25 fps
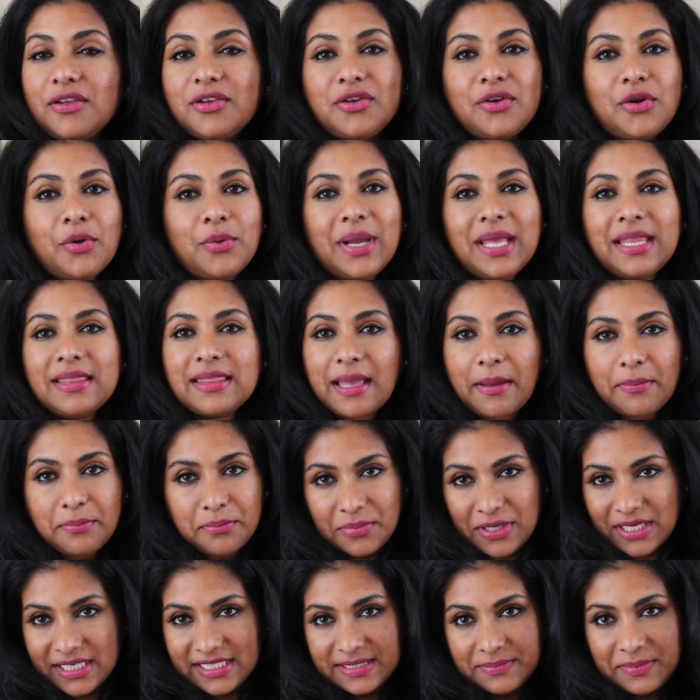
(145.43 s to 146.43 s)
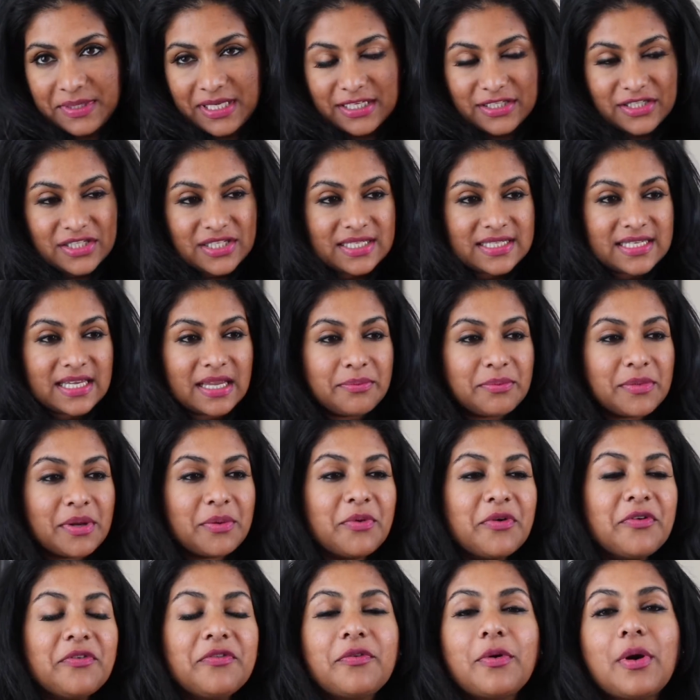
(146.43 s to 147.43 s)
that brings me into tip
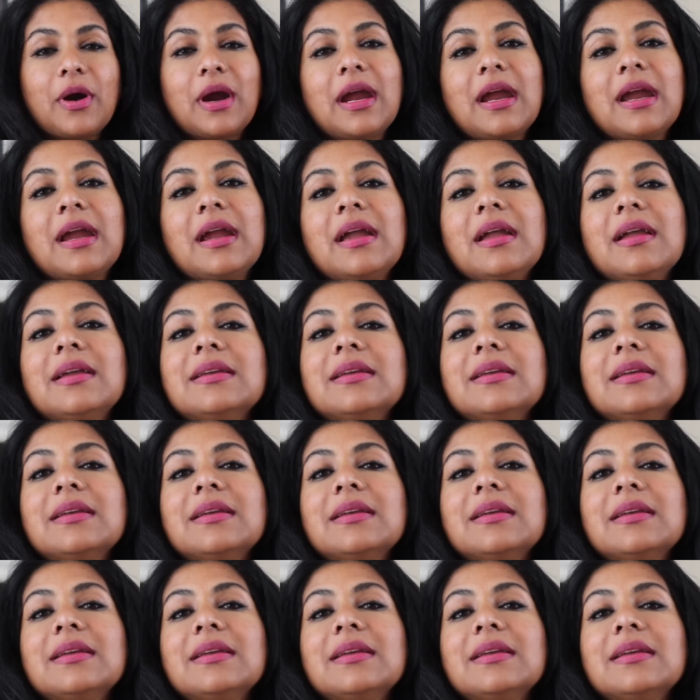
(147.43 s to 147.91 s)
number four.